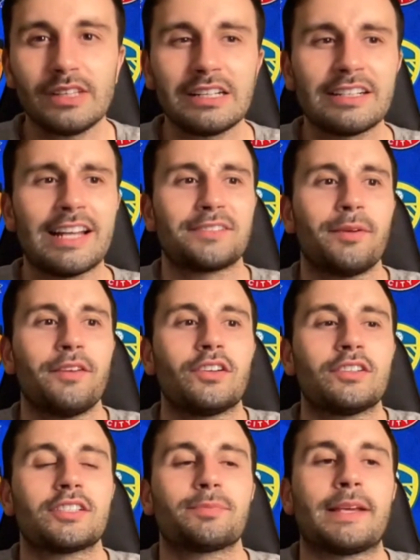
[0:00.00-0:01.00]
Let's move
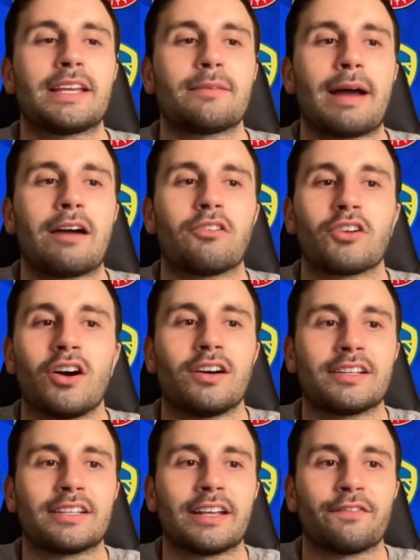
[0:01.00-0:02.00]
on, speaking about
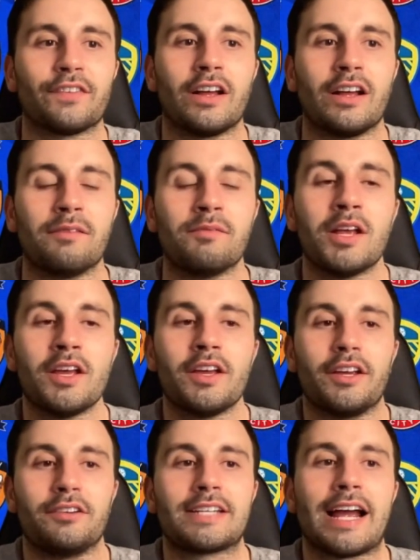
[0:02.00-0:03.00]
Cardiff,
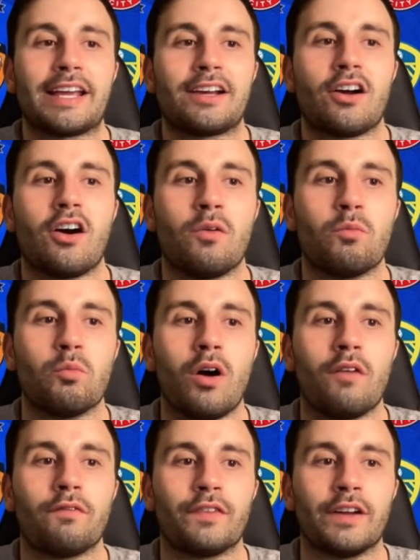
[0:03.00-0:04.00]
who take on
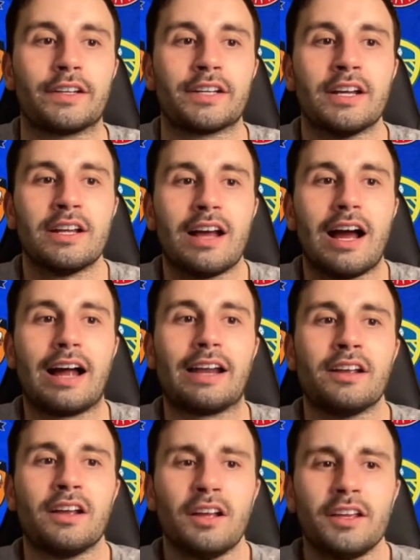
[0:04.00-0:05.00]
Watford.
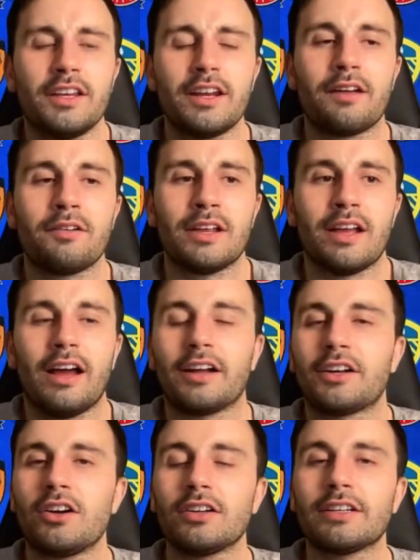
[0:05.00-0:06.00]
And, you know,
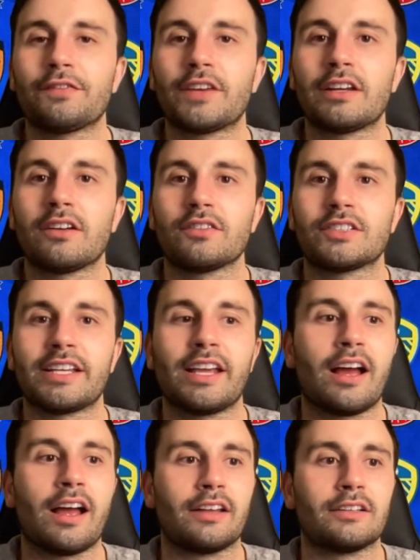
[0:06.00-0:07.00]
Cardiff did obviously
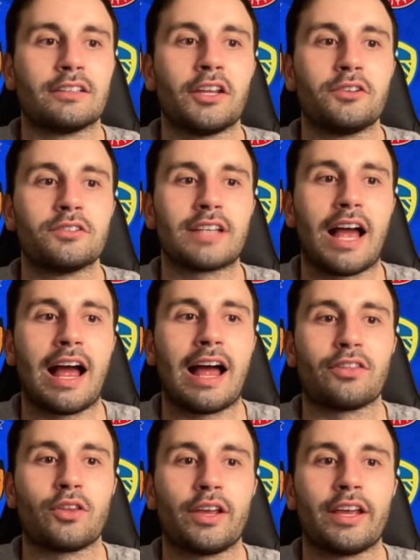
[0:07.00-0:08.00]
lose at
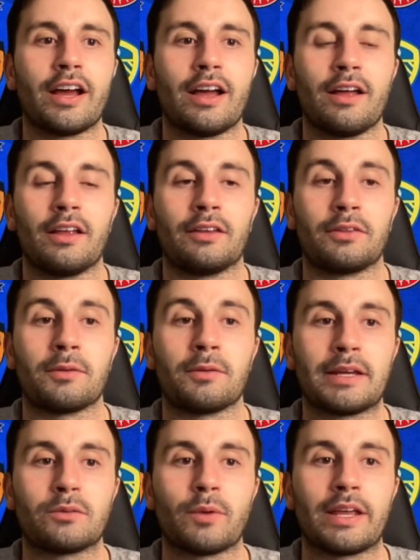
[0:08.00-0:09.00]
the
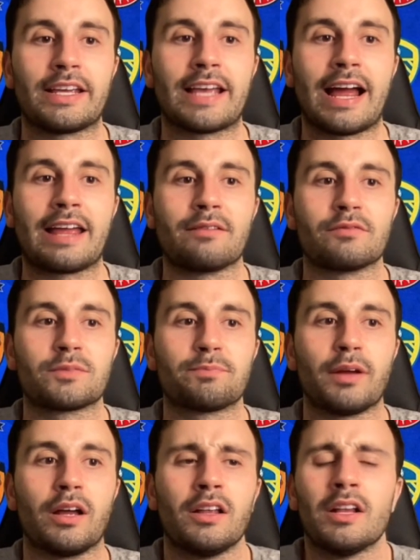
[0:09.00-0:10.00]
midweek games,
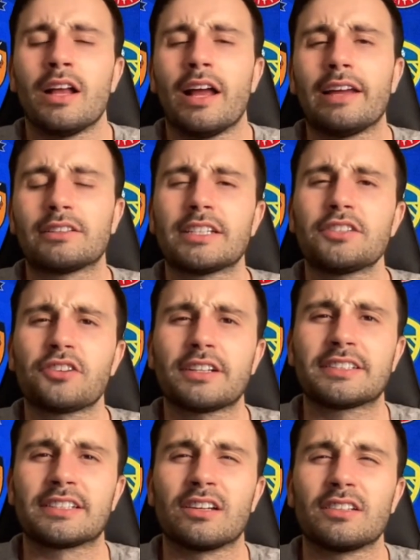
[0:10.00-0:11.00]
but it's
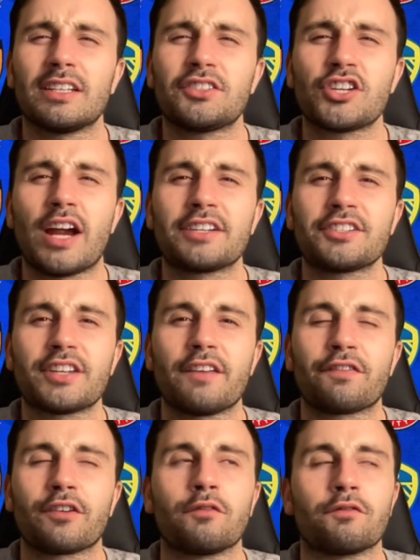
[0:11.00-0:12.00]
interesting. They did change their
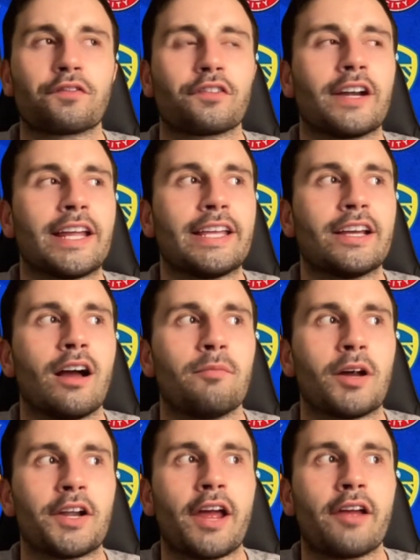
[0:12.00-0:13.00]
front three, I
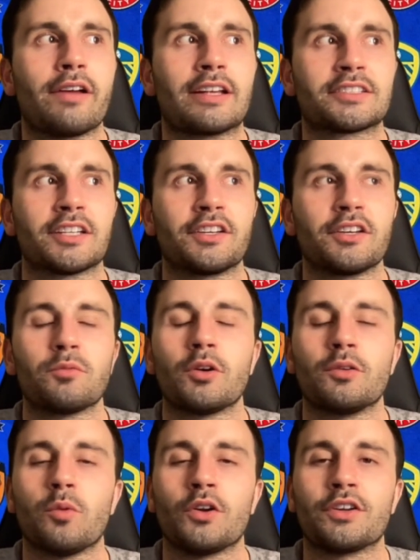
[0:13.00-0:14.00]
noticed, and you
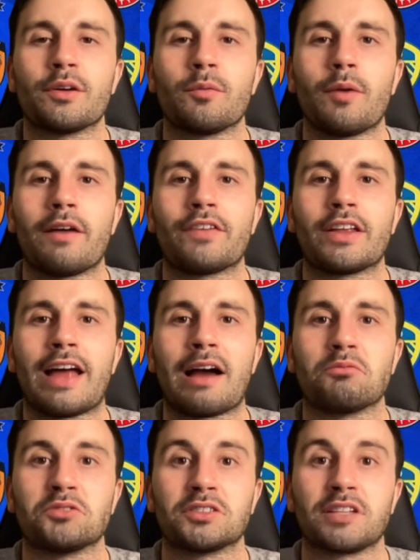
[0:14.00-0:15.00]
will wonder whether
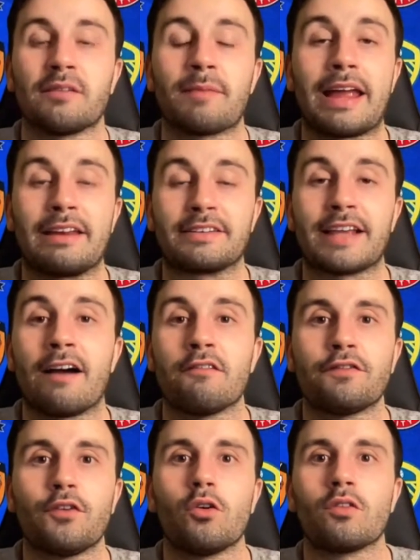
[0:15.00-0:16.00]
that was their main
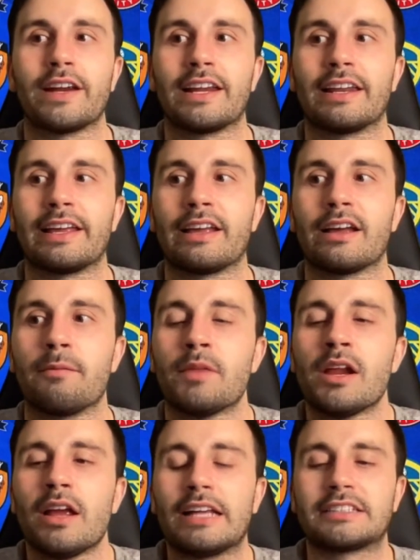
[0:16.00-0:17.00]
downfall, really.
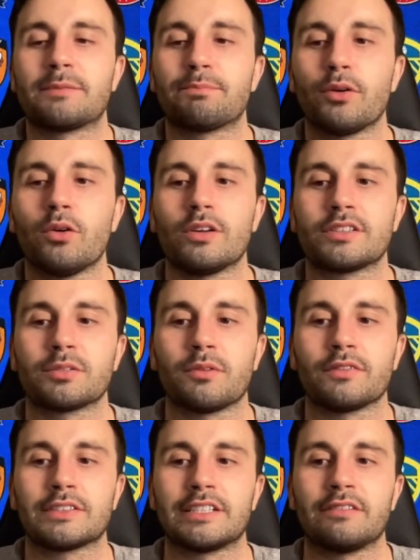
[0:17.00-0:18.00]
It's important to
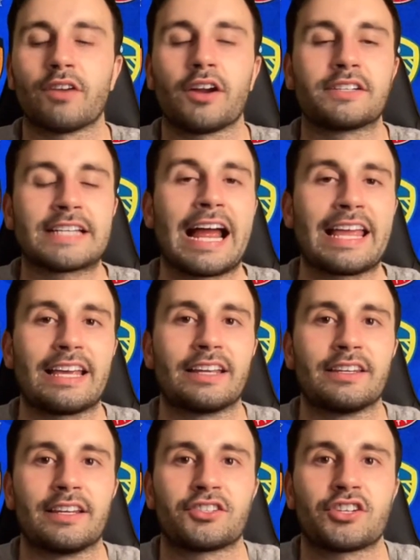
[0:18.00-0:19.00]
obviously rotate
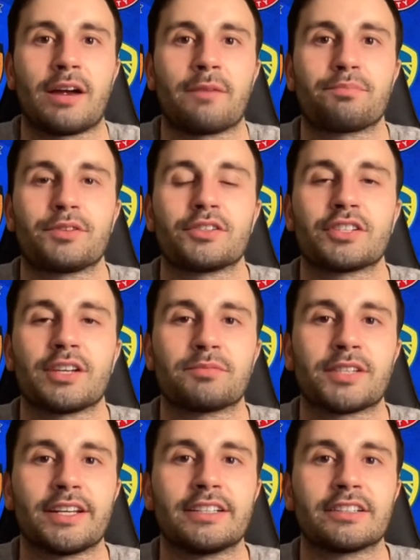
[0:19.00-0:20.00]
in this Championship
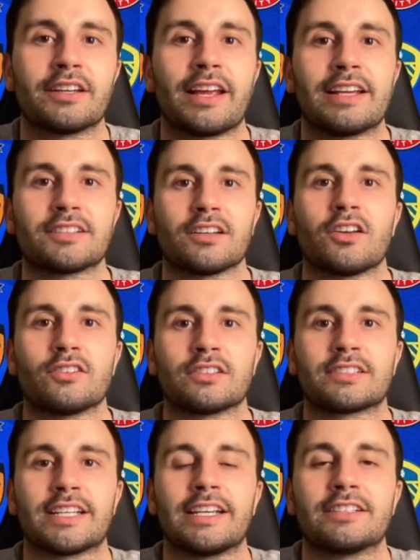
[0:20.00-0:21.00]
season. It is a long
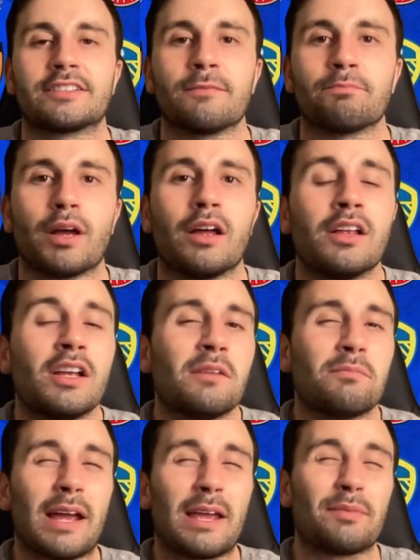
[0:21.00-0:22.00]
season, but
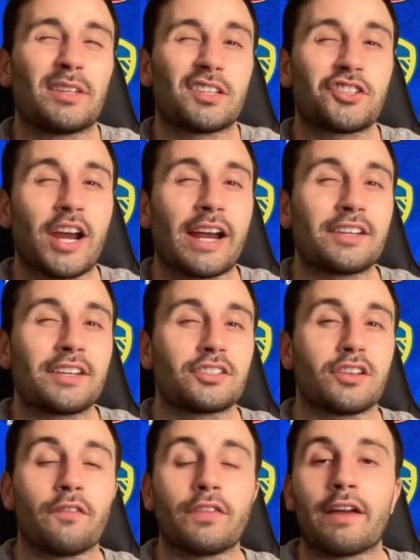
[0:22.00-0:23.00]
maybe the changes
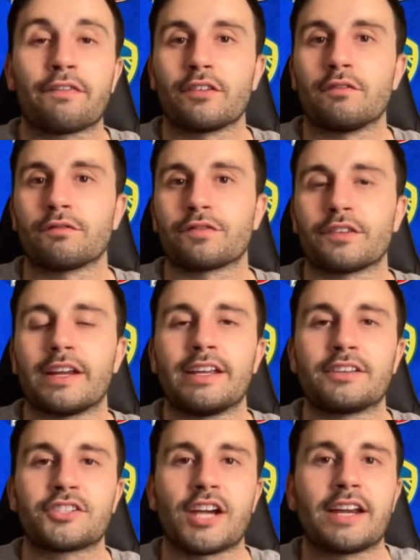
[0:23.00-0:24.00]
of their front
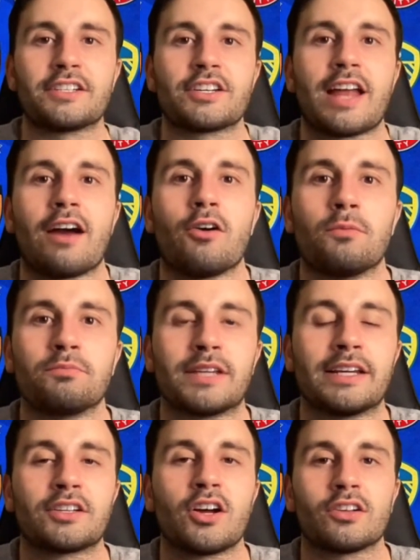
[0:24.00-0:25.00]
three, changing that up,
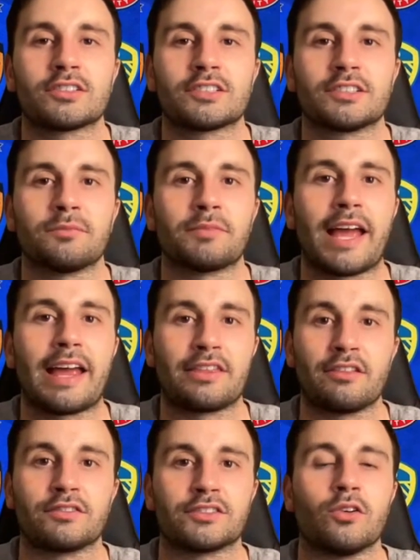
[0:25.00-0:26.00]
did cost them getting
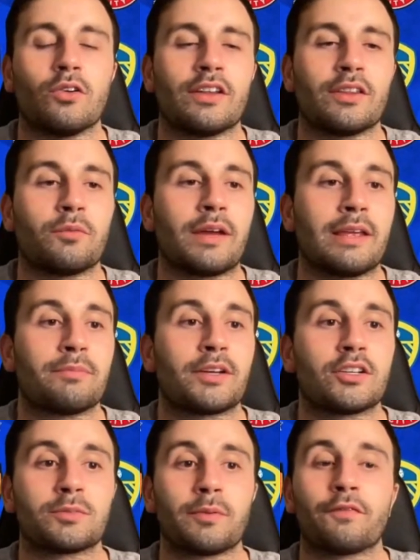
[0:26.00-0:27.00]
the result at the week.
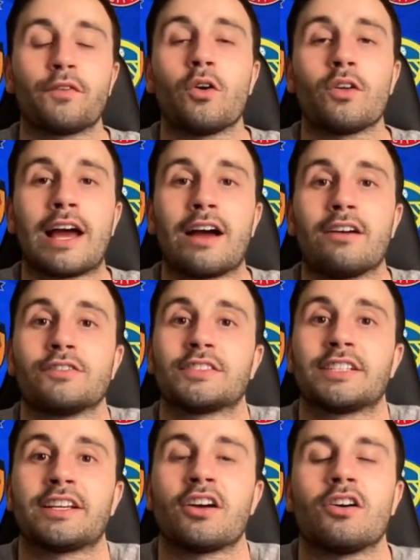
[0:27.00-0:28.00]
Because before that,
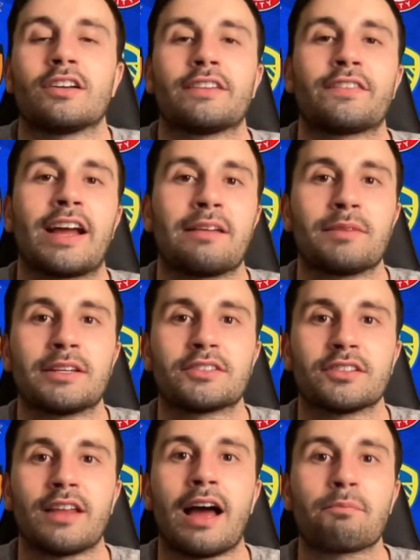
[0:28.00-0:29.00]
obviously, Cardiff came
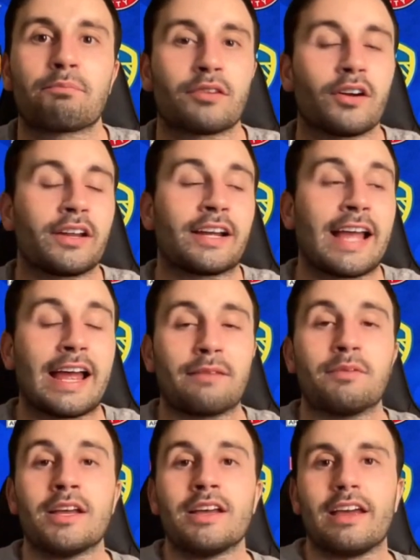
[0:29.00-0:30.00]
into that prior
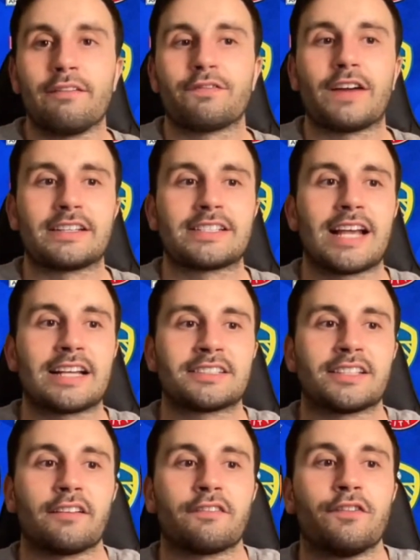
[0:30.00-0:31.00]
game in
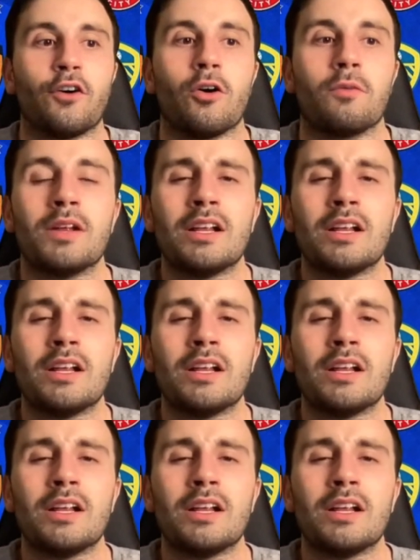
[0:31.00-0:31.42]
fantastic form.